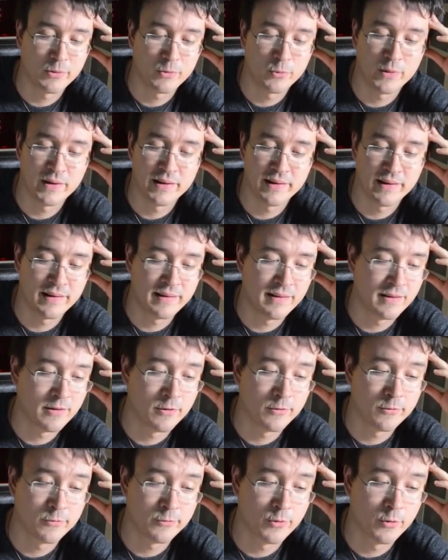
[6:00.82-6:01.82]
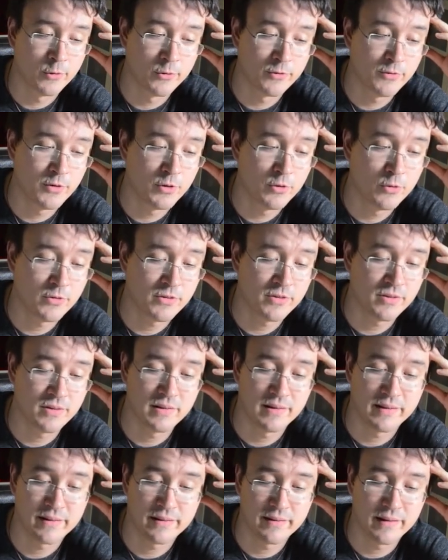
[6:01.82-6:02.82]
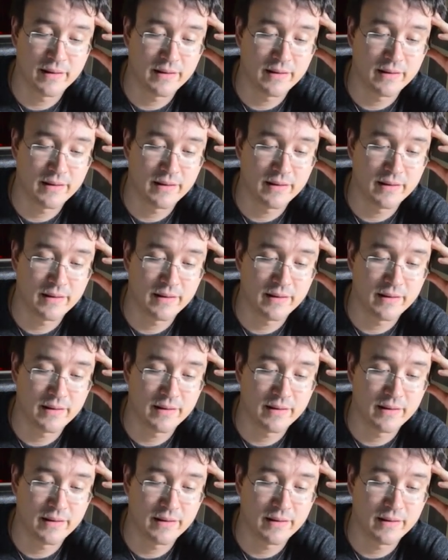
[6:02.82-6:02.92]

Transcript: between any of those views, like the